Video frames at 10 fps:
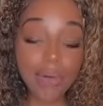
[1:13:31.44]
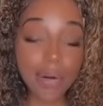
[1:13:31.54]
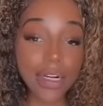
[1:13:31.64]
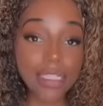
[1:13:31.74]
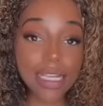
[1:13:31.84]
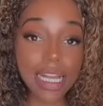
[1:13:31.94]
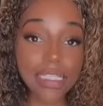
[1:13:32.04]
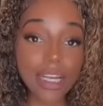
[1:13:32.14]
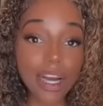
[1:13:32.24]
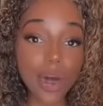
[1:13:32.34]
A person
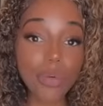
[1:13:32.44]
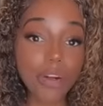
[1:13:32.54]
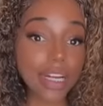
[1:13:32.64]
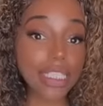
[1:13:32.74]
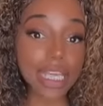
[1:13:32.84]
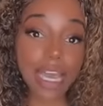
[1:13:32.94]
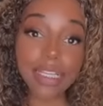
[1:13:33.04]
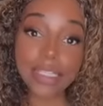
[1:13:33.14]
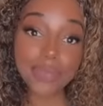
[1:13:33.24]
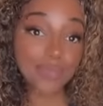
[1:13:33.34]
that's a hoe with great
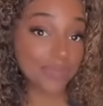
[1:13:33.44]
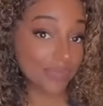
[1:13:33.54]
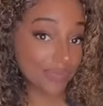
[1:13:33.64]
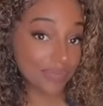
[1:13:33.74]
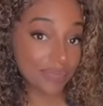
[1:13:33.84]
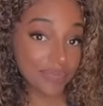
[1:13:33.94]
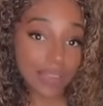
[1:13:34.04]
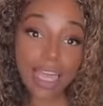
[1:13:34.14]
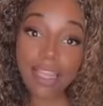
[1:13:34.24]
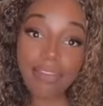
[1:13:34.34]
sex
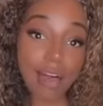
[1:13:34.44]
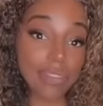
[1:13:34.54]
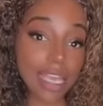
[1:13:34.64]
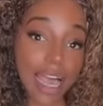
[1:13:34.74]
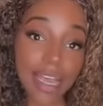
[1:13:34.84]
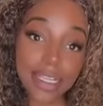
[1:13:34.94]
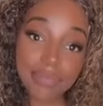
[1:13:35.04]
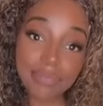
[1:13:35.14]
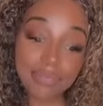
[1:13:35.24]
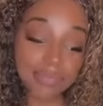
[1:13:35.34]
that love
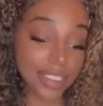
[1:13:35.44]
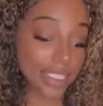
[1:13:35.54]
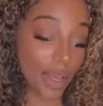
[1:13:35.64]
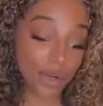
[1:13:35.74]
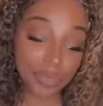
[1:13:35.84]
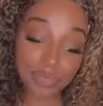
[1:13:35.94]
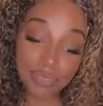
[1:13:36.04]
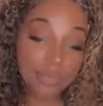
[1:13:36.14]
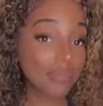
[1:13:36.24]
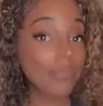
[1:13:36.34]
outside.
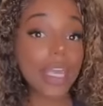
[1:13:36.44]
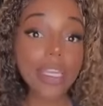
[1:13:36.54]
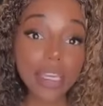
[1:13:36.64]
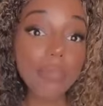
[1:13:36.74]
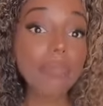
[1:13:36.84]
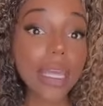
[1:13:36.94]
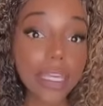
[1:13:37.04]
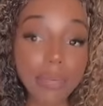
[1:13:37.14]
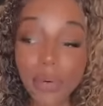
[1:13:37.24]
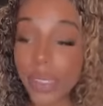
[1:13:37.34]
So pick
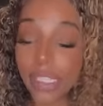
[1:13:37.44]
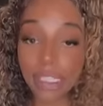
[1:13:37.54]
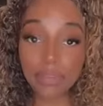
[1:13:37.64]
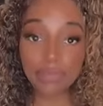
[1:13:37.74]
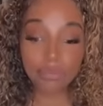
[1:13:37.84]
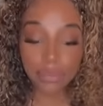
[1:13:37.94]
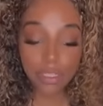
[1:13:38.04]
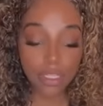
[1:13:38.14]
your poison.